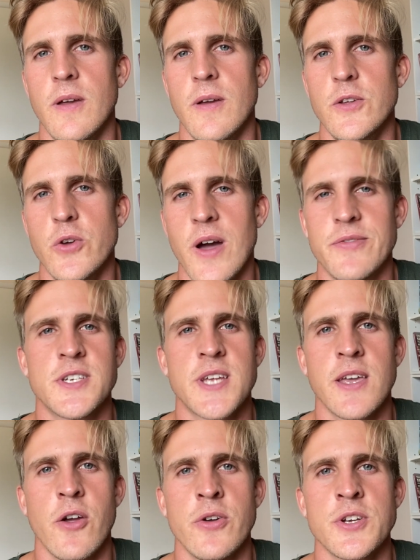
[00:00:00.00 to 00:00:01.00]
you have to
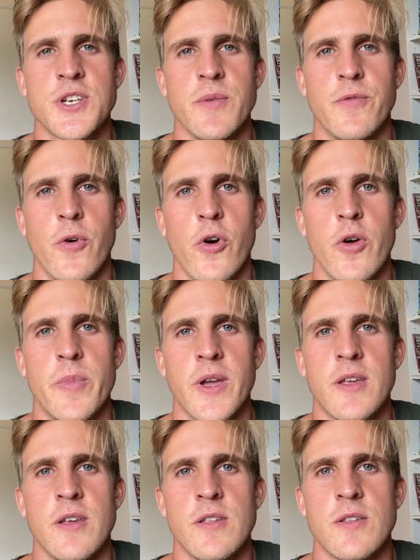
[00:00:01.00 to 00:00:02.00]
take ownership for it,
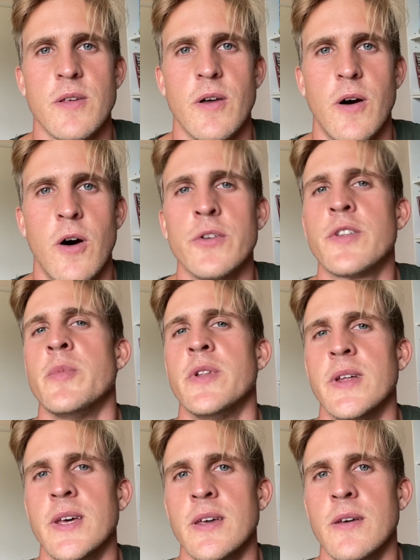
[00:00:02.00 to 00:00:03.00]
because
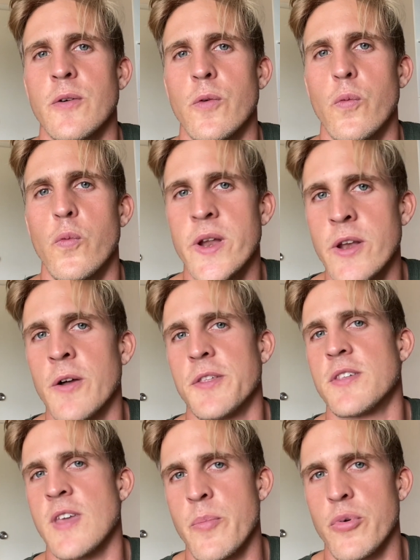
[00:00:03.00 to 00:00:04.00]
ultimately we're not
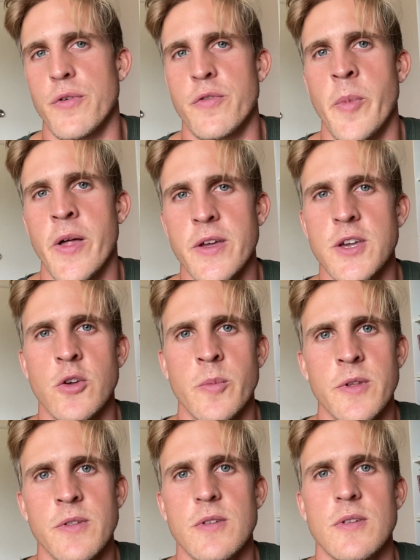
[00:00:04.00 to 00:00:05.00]
separate from other
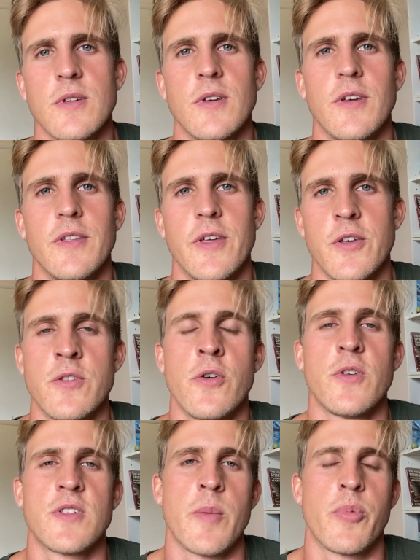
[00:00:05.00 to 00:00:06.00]
humans. There's
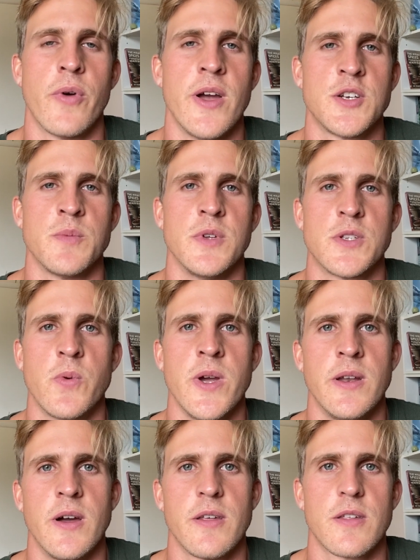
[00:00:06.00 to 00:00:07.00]
no separation
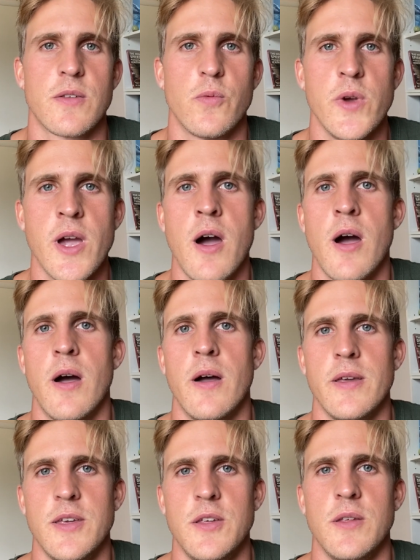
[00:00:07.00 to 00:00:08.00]
between us. We
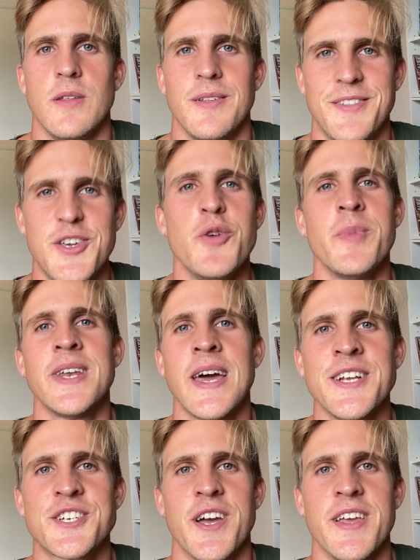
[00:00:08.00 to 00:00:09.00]
are, human
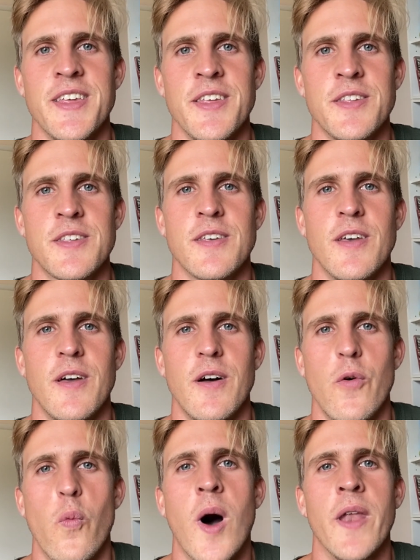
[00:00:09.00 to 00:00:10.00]
nature is
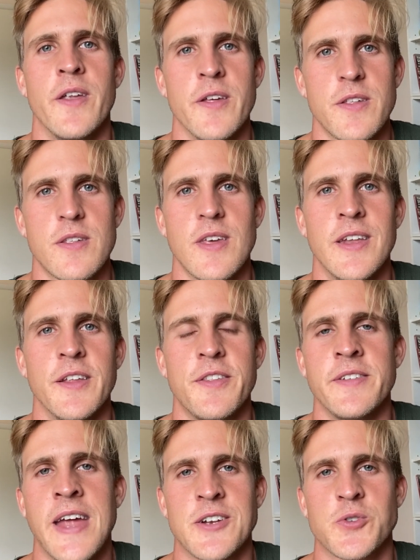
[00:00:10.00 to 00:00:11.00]
oneness in
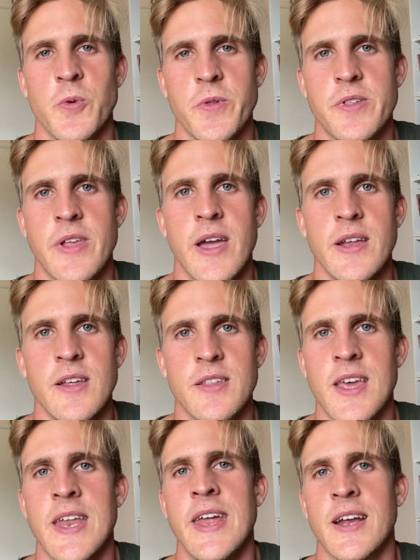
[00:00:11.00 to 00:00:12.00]
its natural state, is
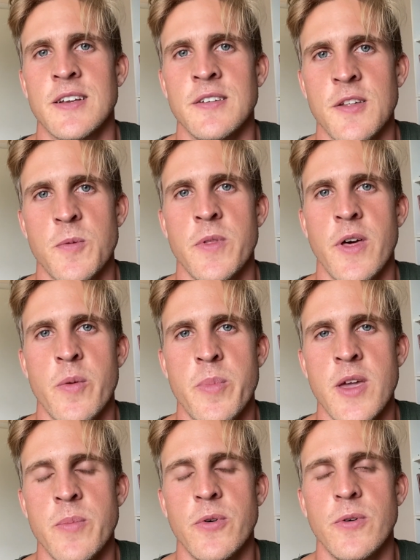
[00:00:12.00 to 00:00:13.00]
connectedness with other
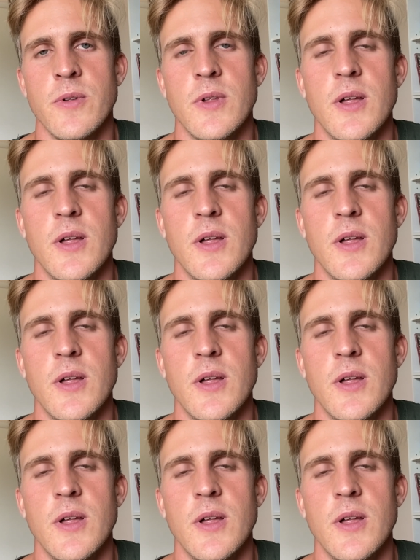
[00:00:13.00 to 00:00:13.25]
people.